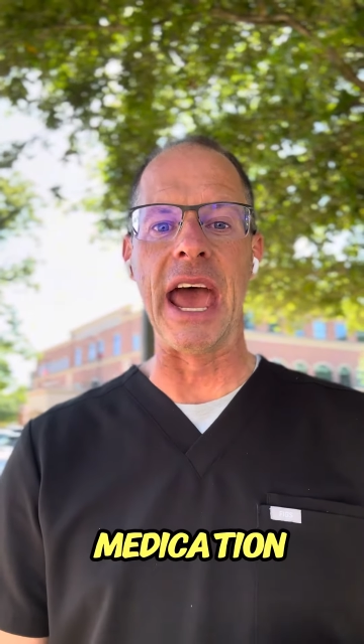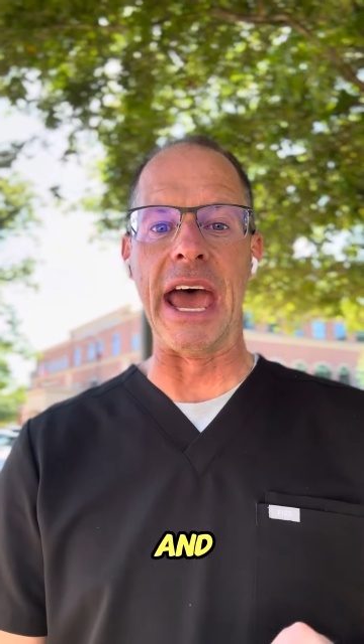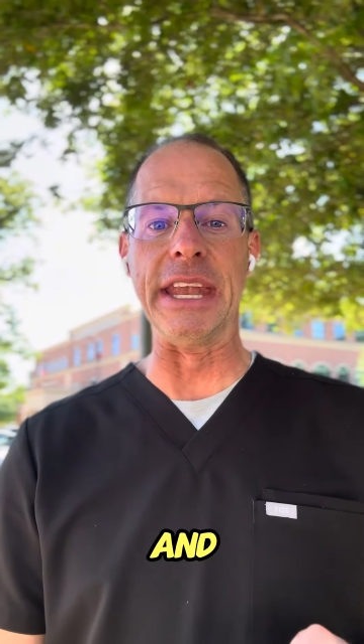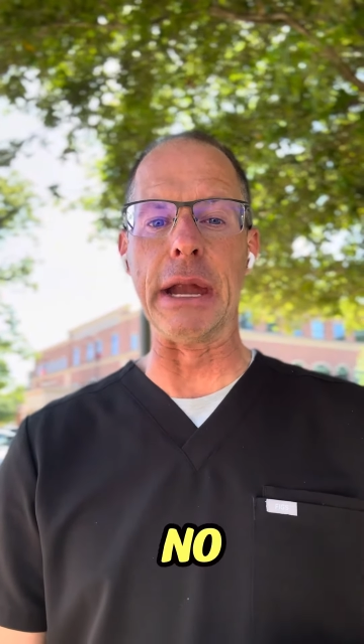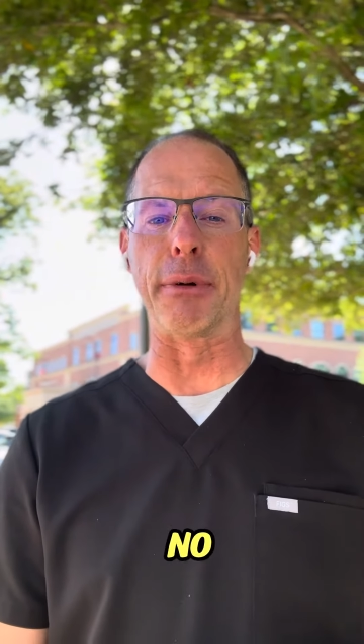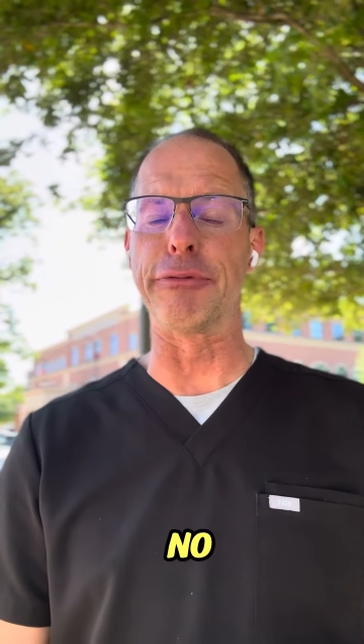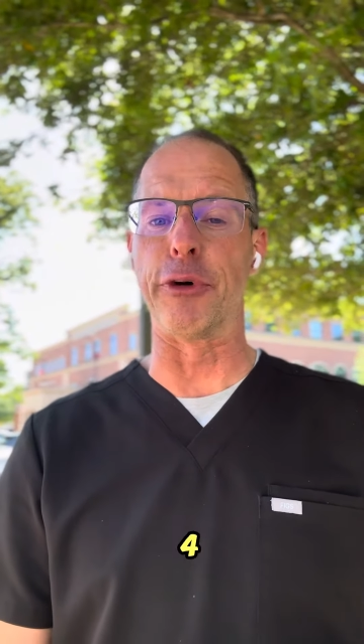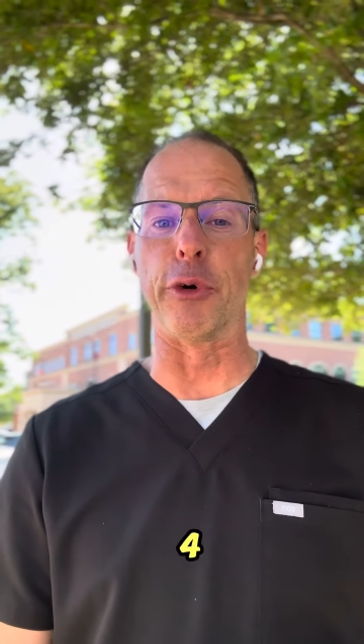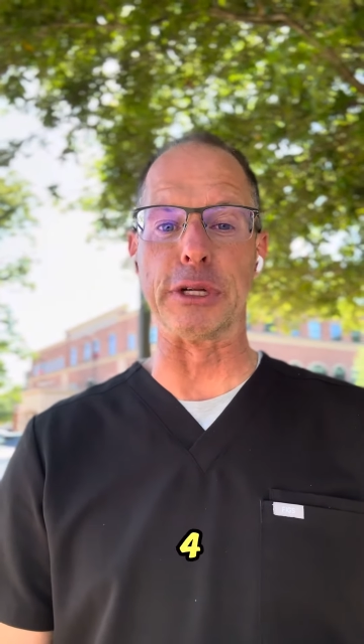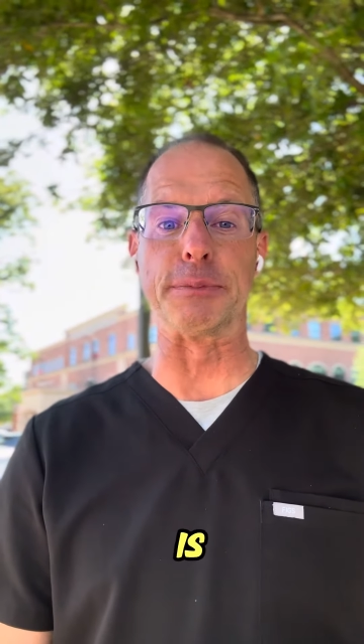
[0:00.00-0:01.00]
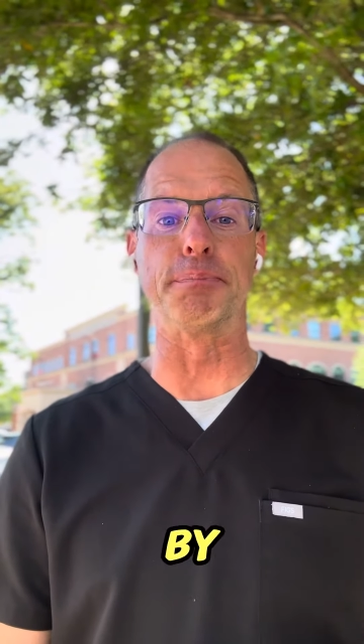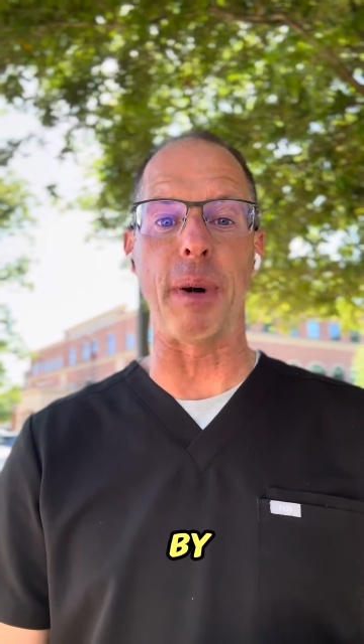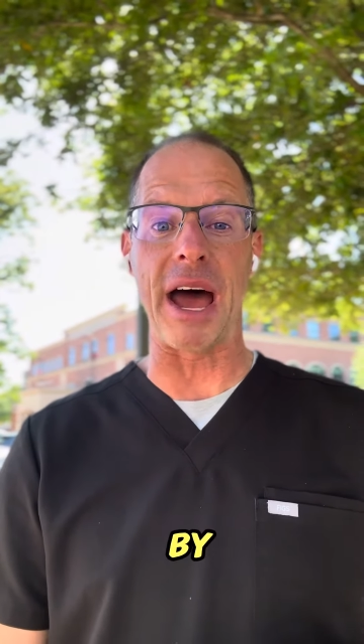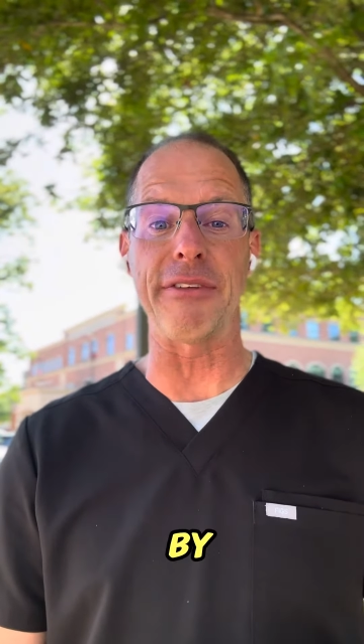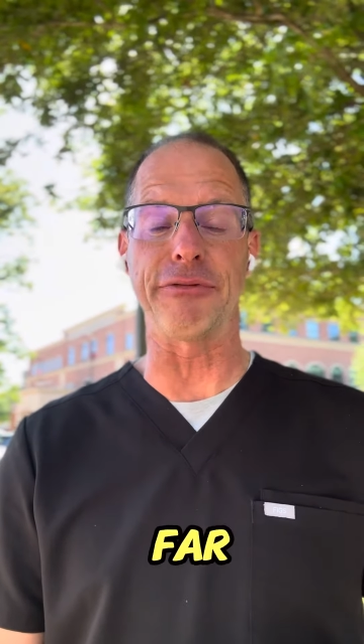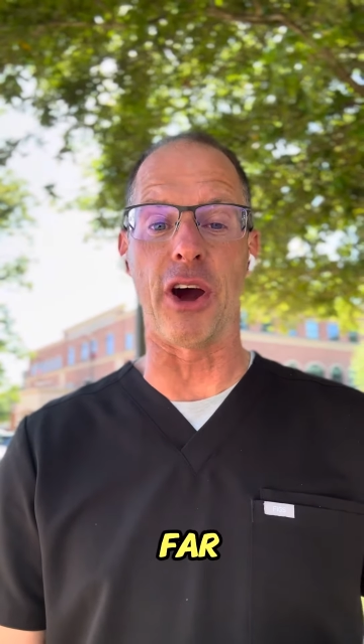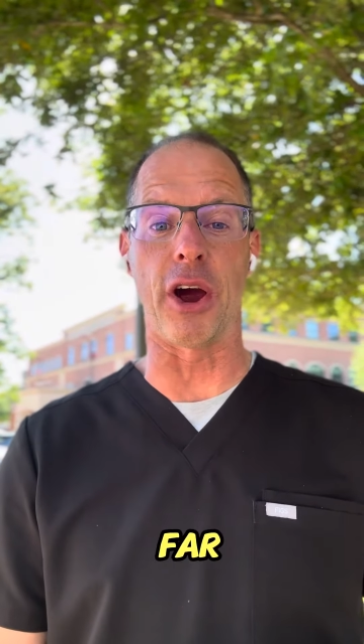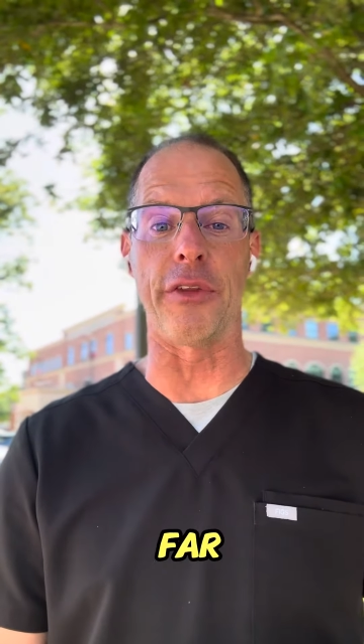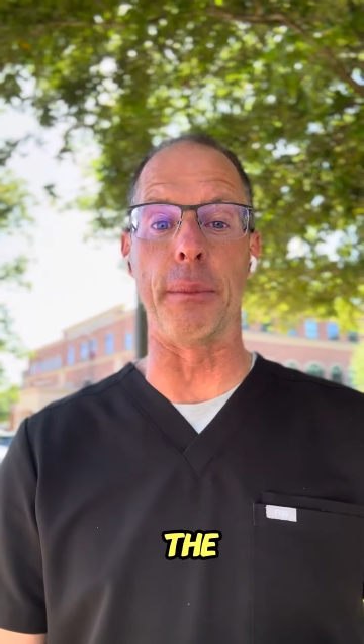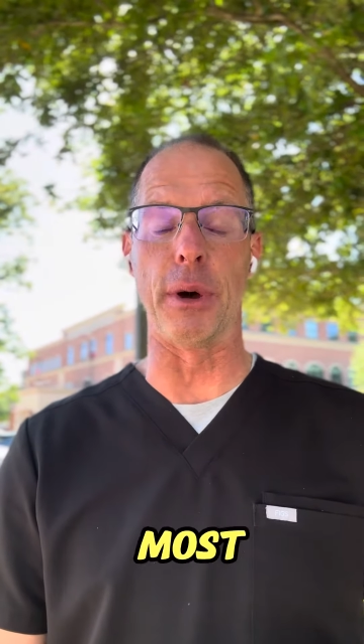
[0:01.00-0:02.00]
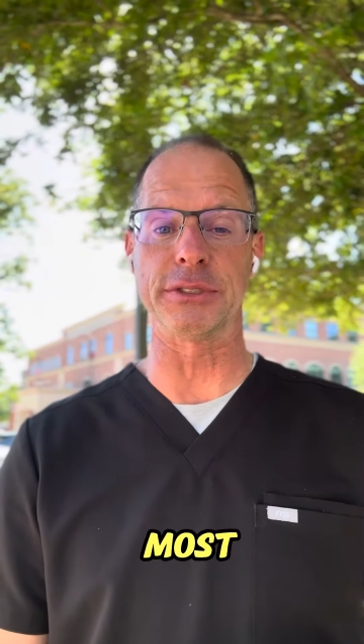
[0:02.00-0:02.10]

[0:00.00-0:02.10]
And number 4 is by far the most